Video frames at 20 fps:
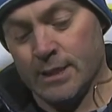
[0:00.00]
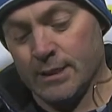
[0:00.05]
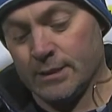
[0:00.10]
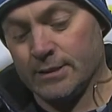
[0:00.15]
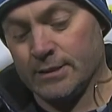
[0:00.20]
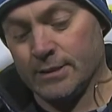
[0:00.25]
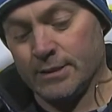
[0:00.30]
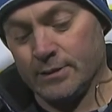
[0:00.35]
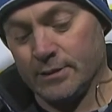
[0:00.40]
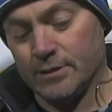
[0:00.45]

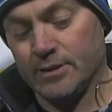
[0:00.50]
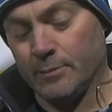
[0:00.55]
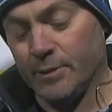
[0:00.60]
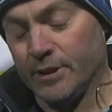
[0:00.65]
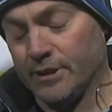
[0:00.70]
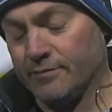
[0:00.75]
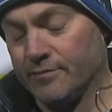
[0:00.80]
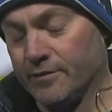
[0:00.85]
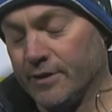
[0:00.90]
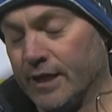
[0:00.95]
they, they made
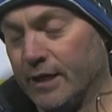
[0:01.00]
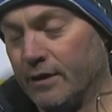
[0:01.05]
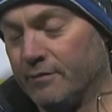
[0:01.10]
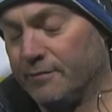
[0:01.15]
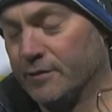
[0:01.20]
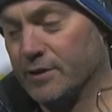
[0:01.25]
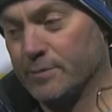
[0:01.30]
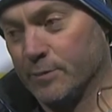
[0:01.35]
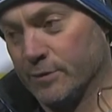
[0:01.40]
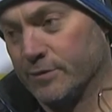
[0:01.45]
it very hard
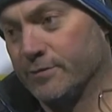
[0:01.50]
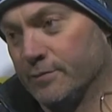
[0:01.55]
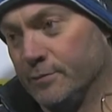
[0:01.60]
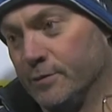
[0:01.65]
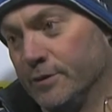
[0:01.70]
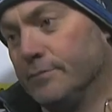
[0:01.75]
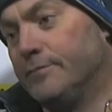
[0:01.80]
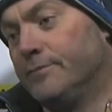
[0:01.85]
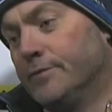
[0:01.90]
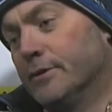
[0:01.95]
for us. But
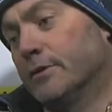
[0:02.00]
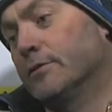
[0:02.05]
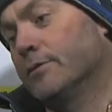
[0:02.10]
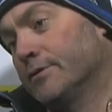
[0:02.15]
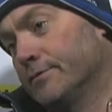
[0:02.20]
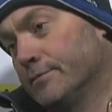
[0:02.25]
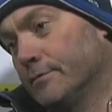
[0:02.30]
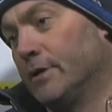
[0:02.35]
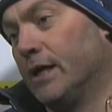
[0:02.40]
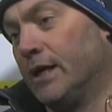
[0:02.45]
we're you know,
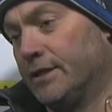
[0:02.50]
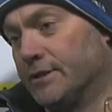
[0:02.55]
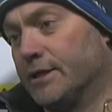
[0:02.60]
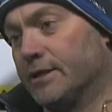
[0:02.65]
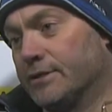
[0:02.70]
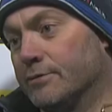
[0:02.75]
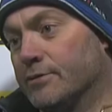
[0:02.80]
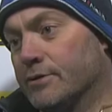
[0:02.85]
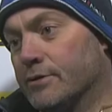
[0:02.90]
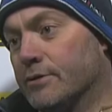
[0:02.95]
glad to get
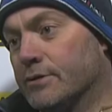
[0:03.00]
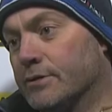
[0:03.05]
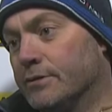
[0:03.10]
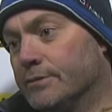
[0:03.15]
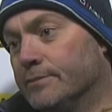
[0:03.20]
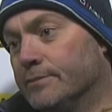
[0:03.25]
the result.